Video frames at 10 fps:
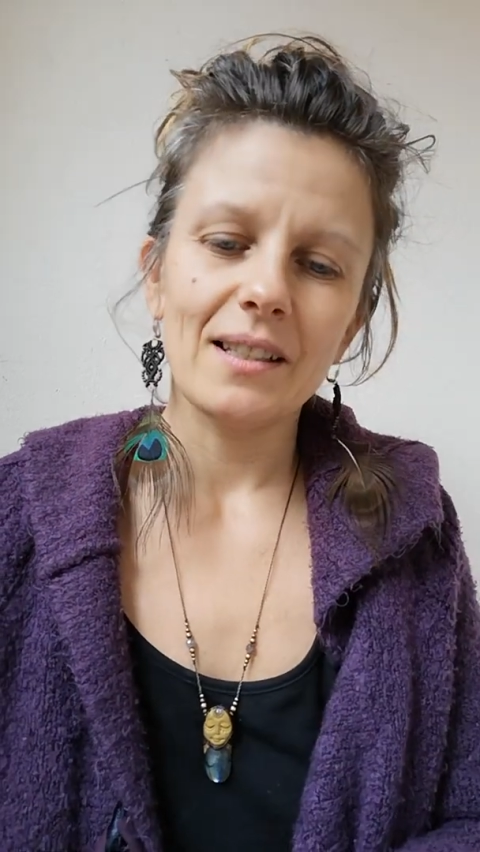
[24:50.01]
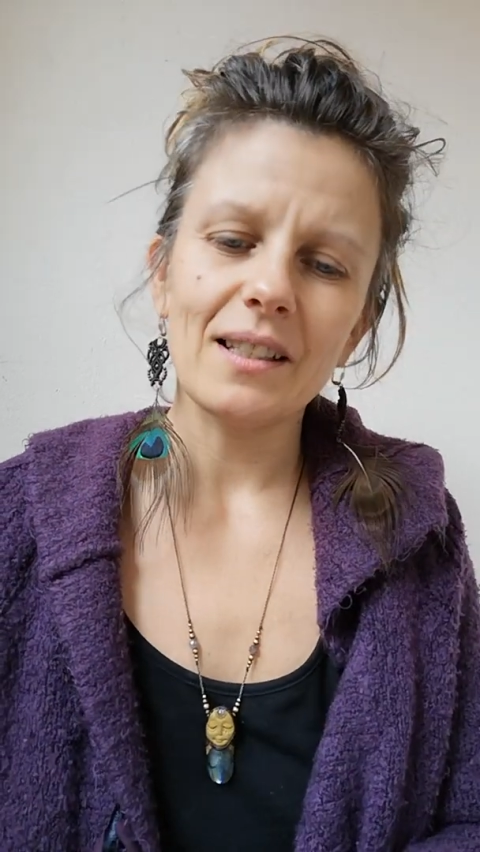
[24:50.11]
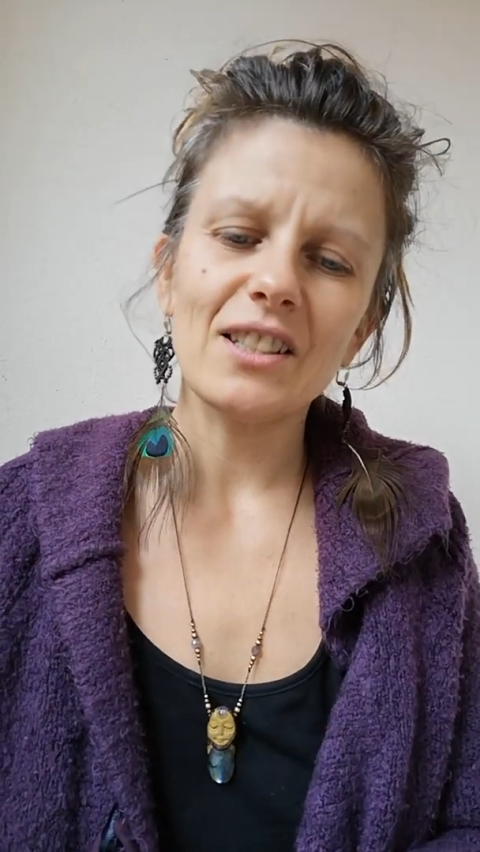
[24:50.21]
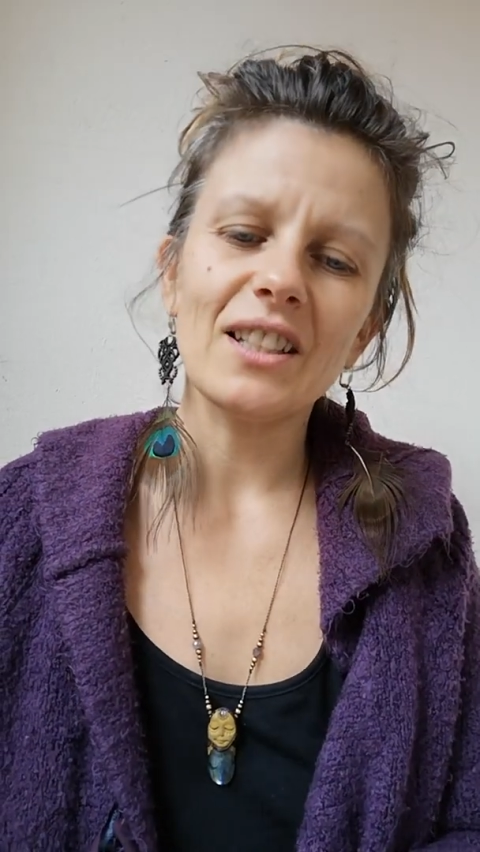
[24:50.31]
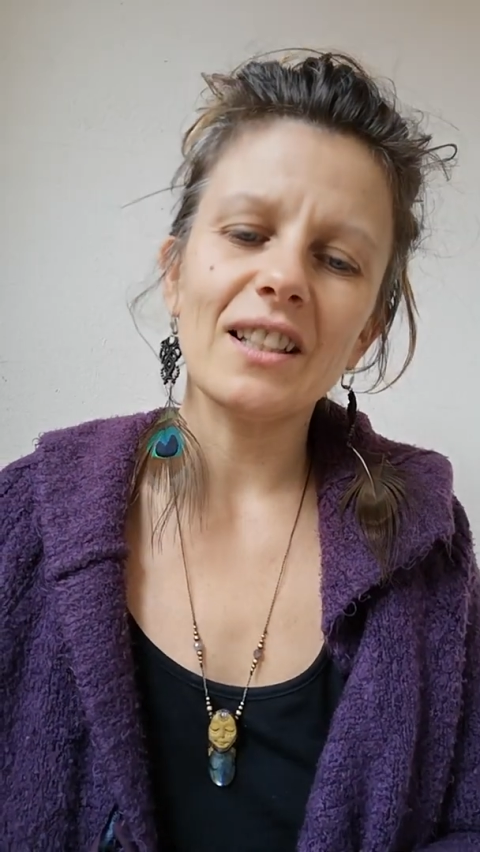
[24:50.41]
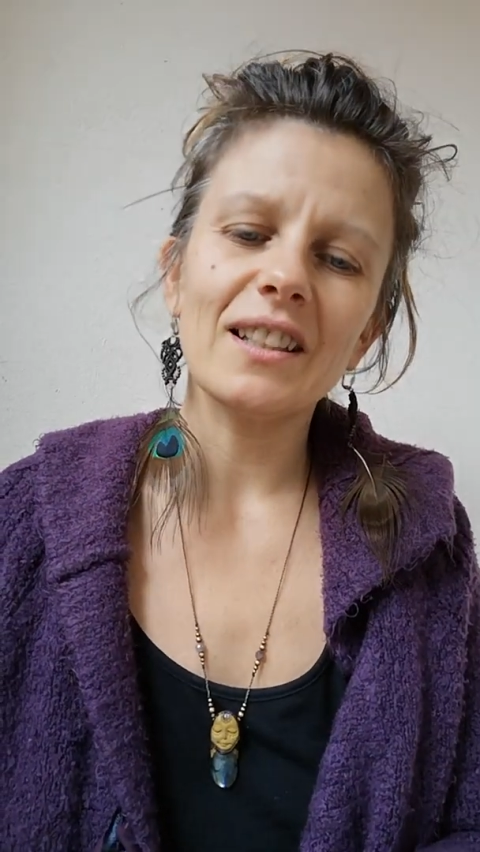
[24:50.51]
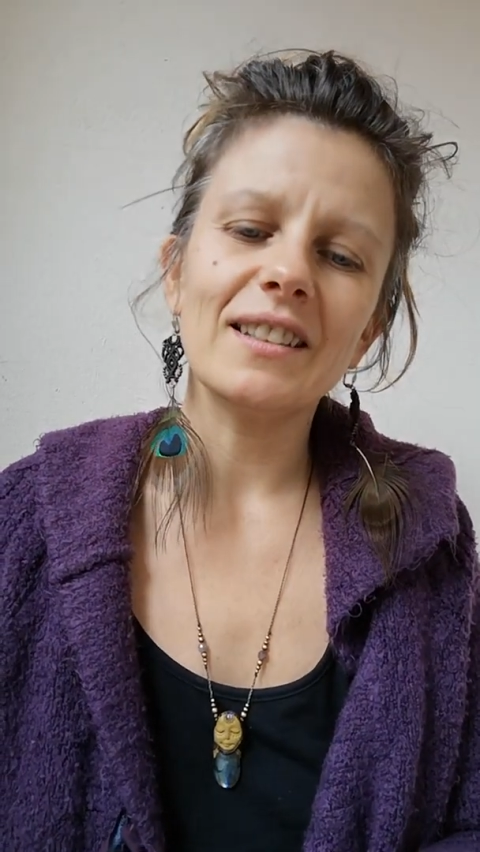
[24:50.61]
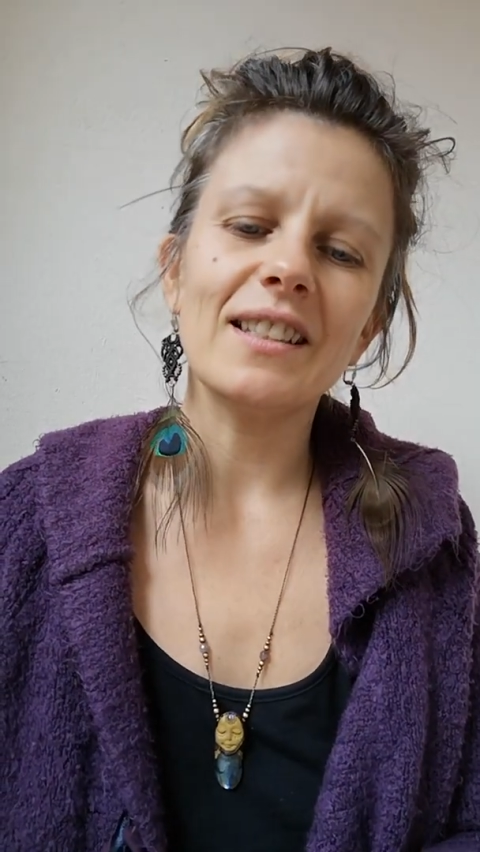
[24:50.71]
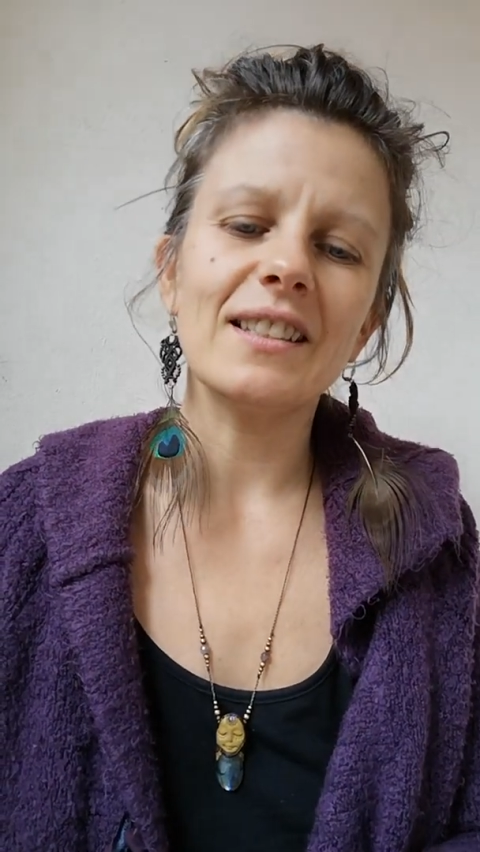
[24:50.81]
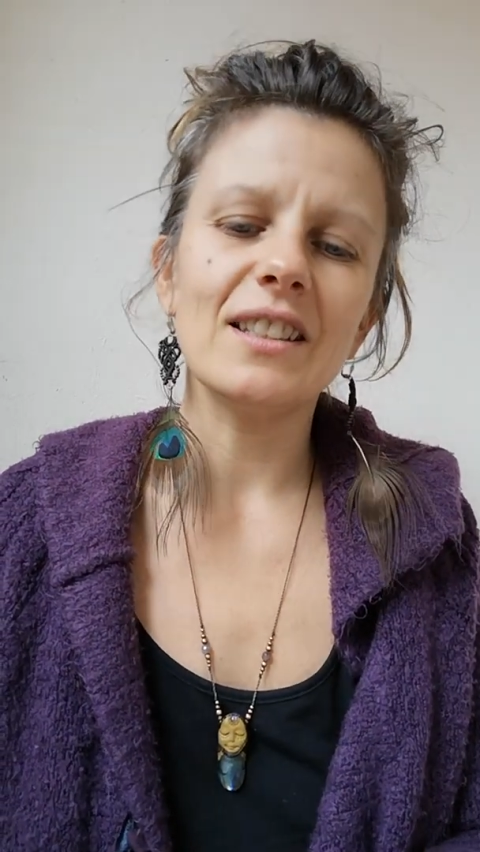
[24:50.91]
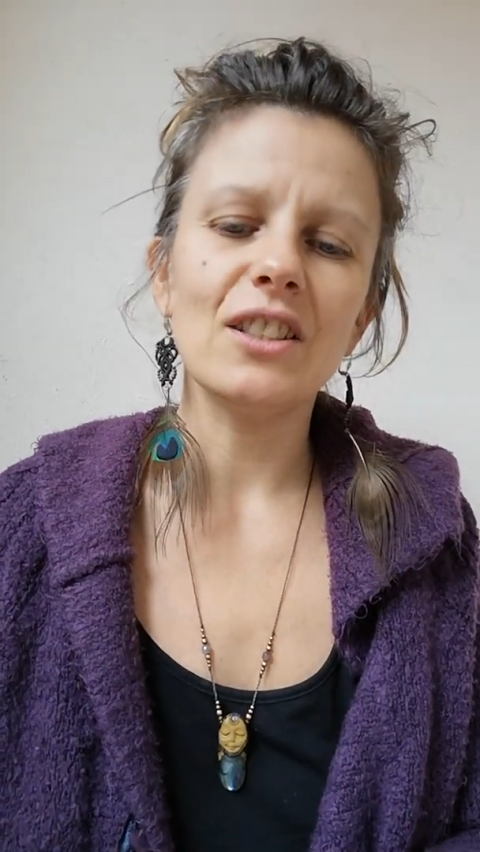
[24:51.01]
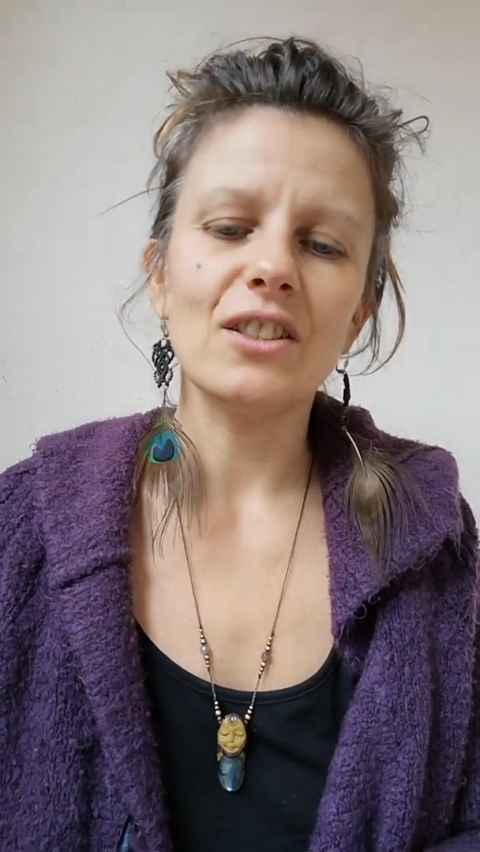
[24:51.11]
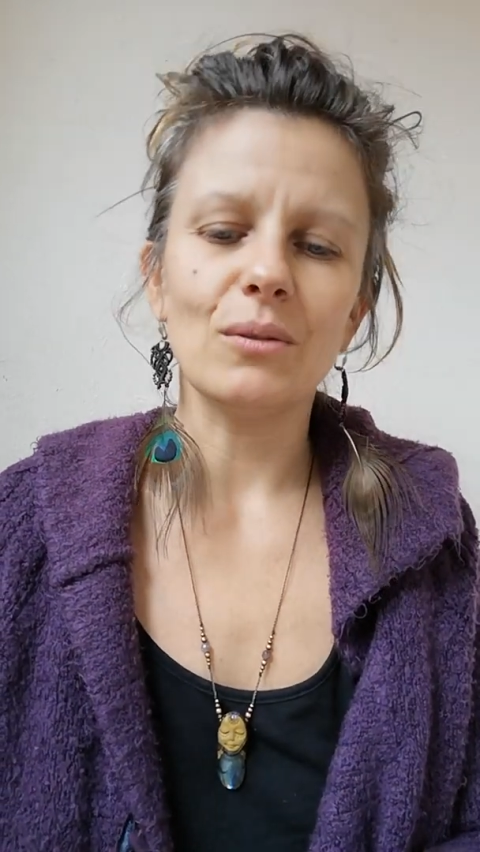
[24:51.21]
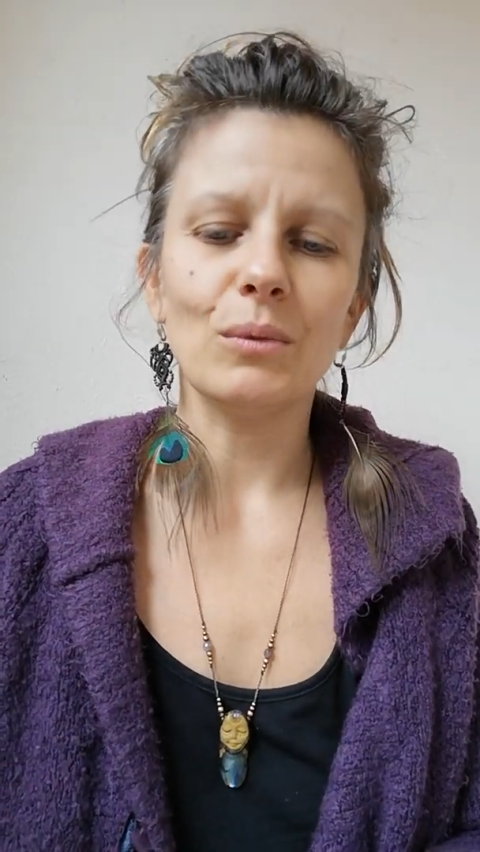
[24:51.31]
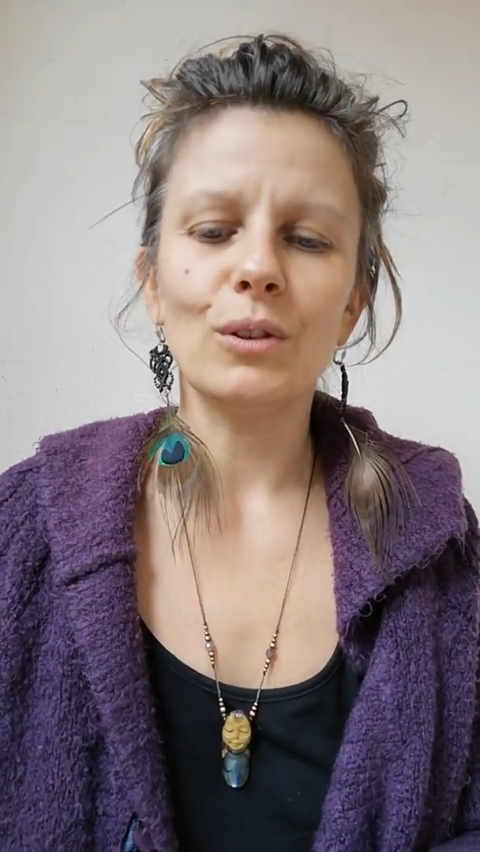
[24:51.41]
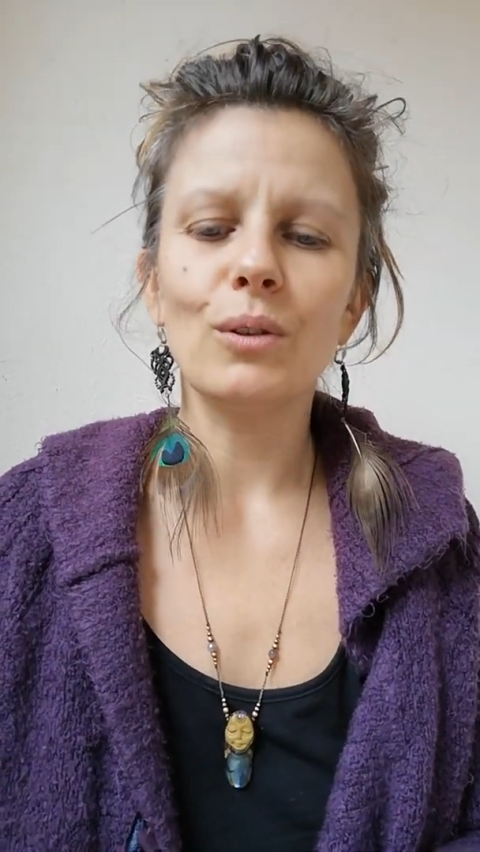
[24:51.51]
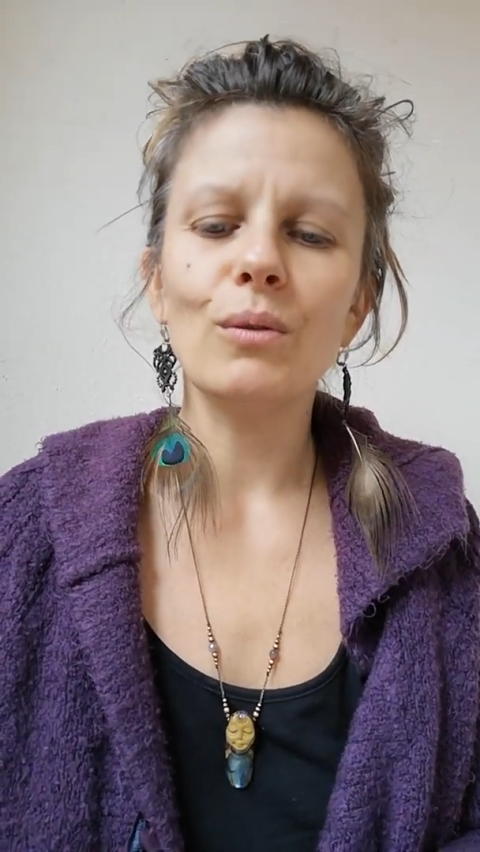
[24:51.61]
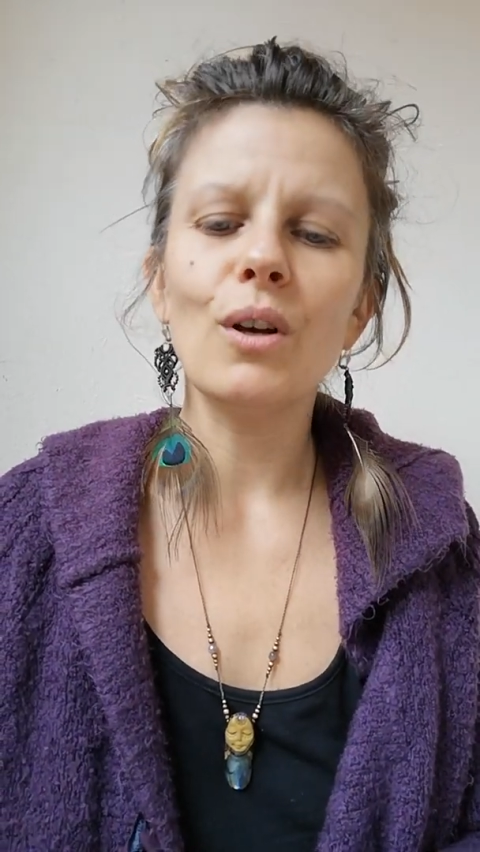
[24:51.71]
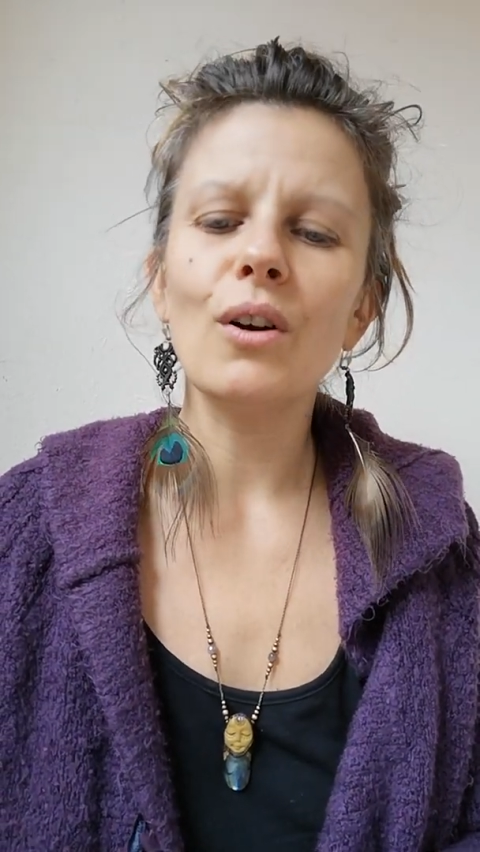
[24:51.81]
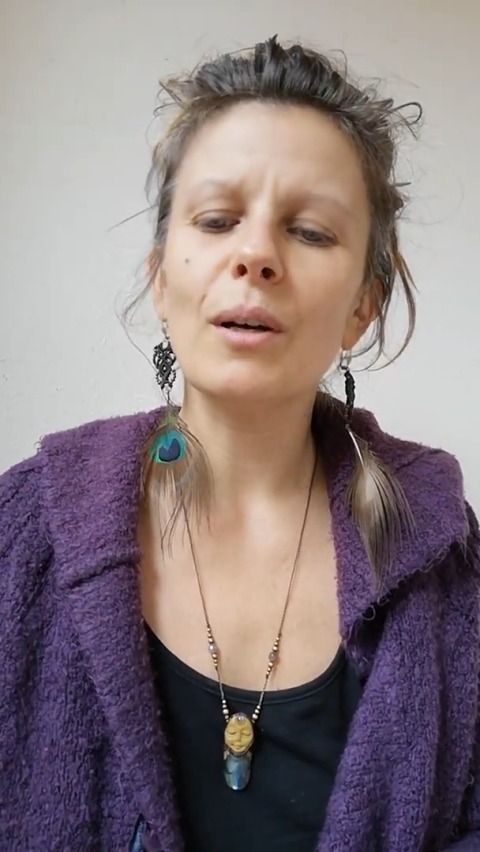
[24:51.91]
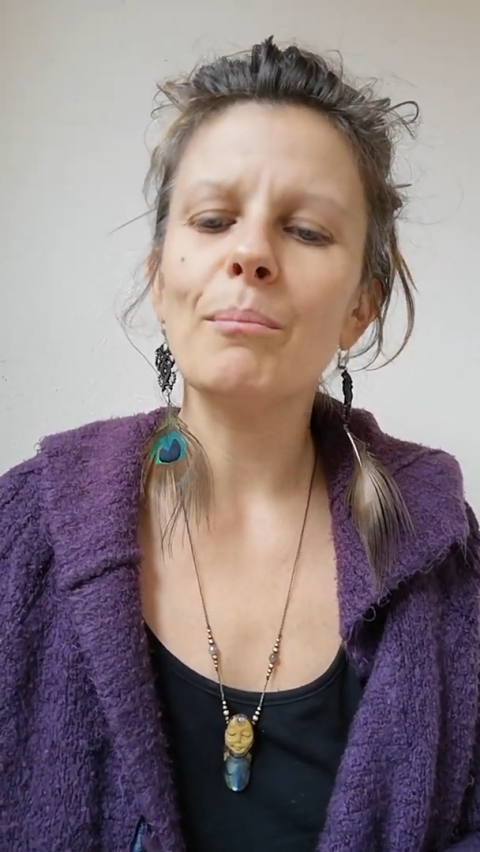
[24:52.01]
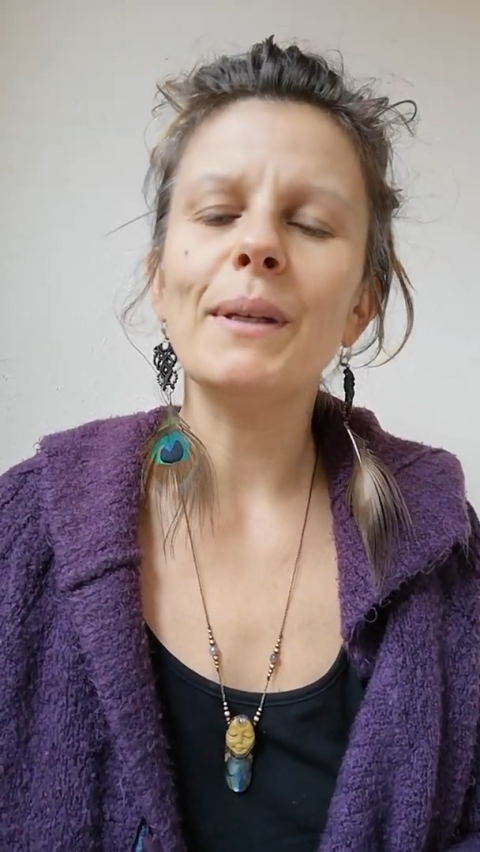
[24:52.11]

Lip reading: Such a decision will no longer